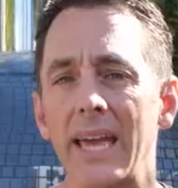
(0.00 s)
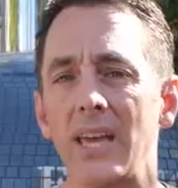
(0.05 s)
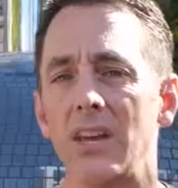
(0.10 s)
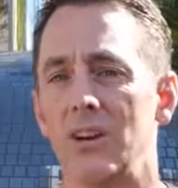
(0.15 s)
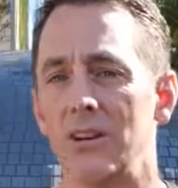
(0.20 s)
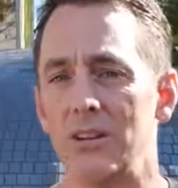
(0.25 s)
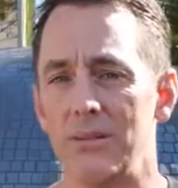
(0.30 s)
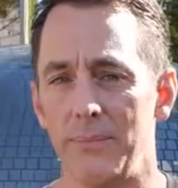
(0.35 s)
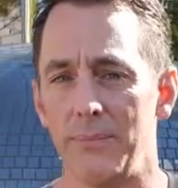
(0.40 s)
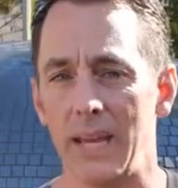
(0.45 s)

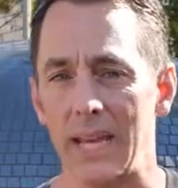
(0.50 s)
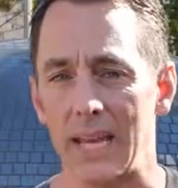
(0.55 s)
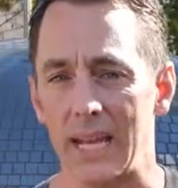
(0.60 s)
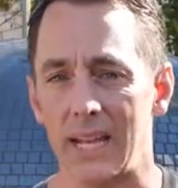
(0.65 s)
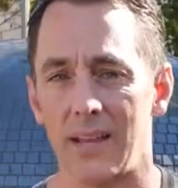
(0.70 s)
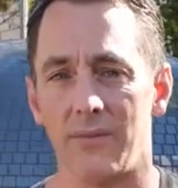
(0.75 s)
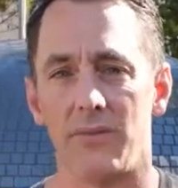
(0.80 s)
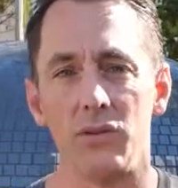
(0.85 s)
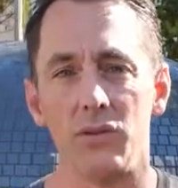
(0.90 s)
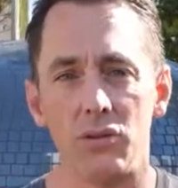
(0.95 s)
good meat.
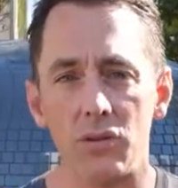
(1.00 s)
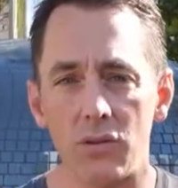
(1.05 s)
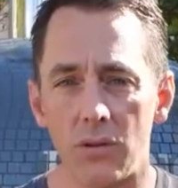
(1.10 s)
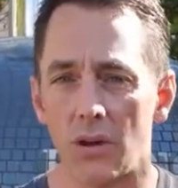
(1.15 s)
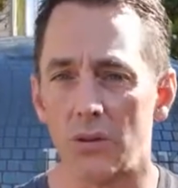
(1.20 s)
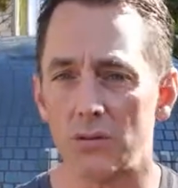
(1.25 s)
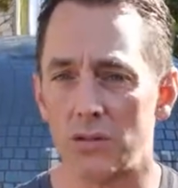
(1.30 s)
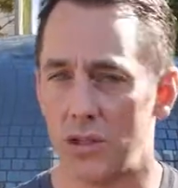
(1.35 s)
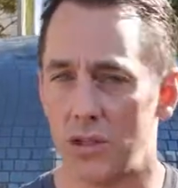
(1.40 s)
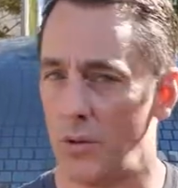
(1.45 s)
If you do
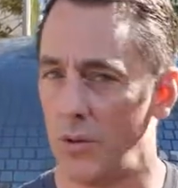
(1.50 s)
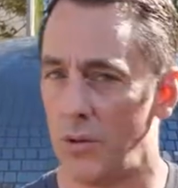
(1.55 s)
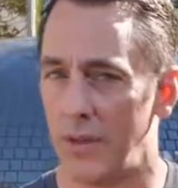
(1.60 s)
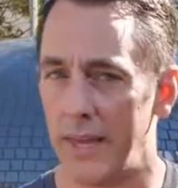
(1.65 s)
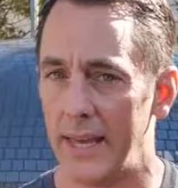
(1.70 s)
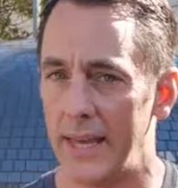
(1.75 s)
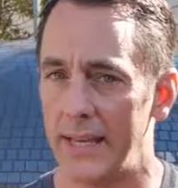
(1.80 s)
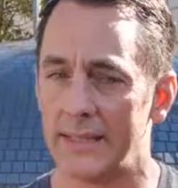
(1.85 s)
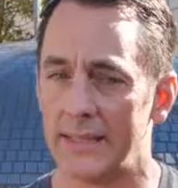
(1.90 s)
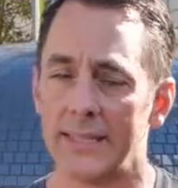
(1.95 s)
those two
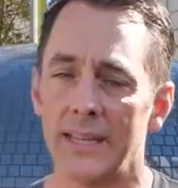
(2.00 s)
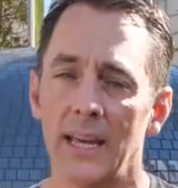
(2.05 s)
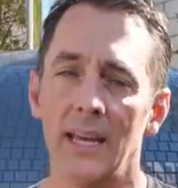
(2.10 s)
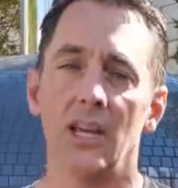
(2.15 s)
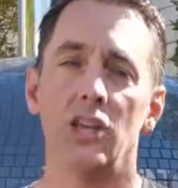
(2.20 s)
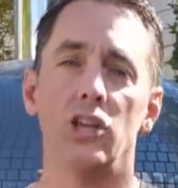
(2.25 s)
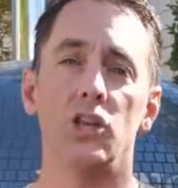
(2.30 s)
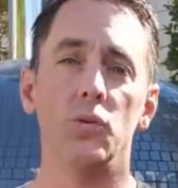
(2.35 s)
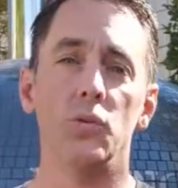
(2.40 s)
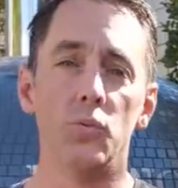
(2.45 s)
things,
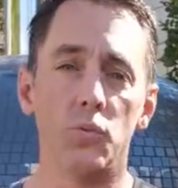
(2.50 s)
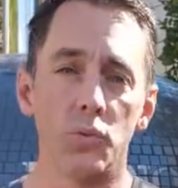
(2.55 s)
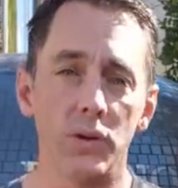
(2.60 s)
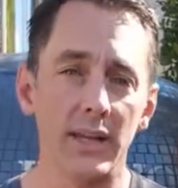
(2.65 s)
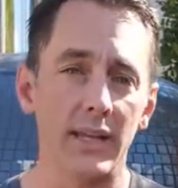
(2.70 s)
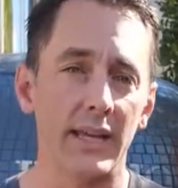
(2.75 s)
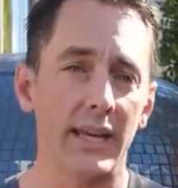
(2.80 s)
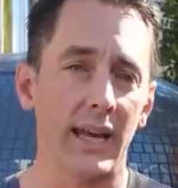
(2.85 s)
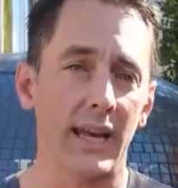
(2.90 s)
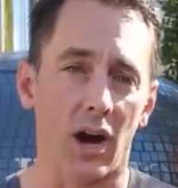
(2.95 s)
you
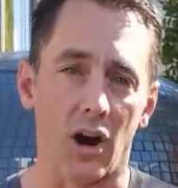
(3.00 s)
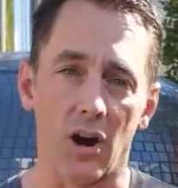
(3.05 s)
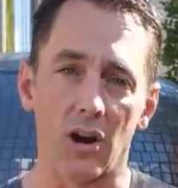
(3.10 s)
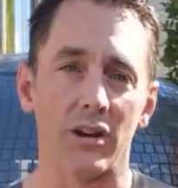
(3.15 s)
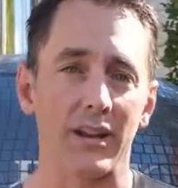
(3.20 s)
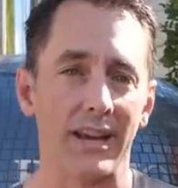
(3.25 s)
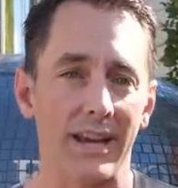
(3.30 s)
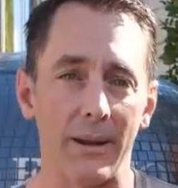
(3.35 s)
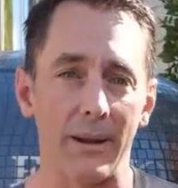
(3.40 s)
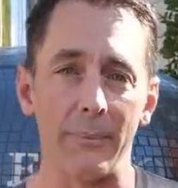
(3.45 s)
really
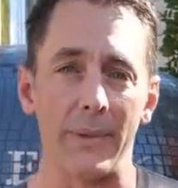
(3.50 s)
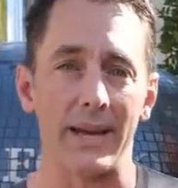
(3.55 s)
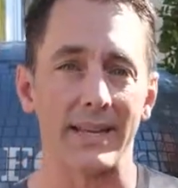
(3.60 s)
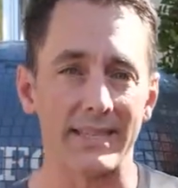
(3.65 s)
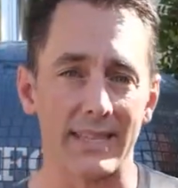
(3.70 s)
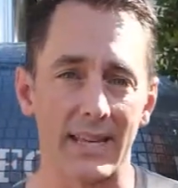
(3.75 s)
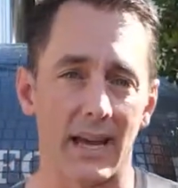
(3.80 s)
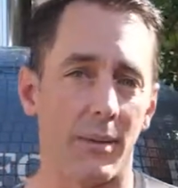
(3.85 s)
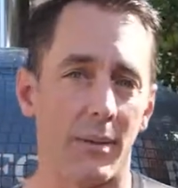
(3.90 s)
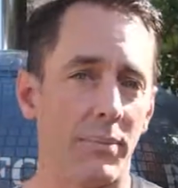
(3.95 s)
aren't gonna
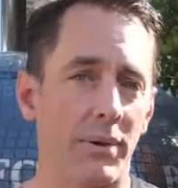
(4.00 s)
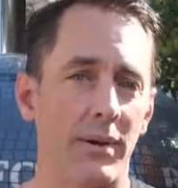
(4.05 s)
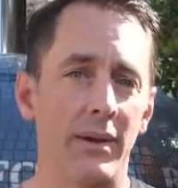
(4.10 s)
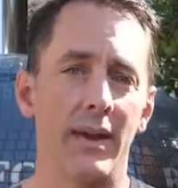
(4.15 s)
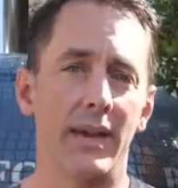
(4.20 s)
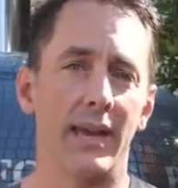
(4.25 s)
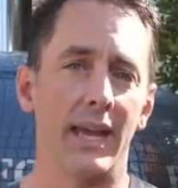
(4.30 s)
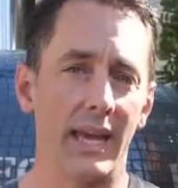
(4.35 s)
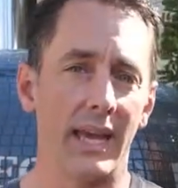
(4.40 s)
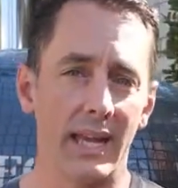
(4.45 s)
mess up
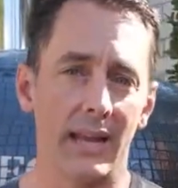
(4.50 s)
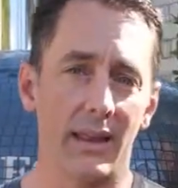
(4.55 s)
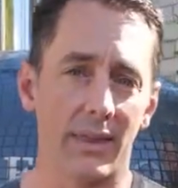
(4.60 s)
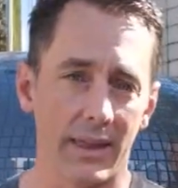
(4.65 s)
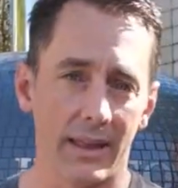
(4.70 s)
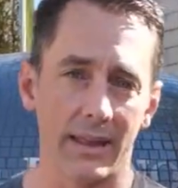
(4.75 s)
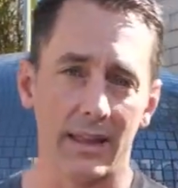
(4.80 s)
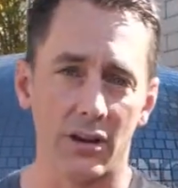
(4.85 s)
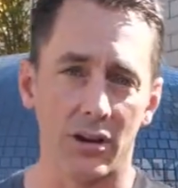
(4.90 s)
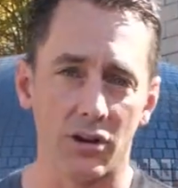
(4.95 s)

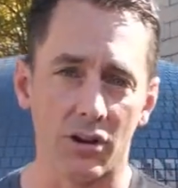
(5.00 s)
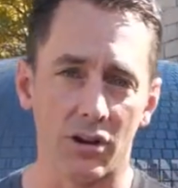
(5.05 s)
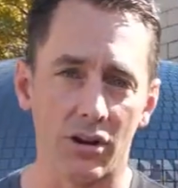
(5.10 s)
anything that you're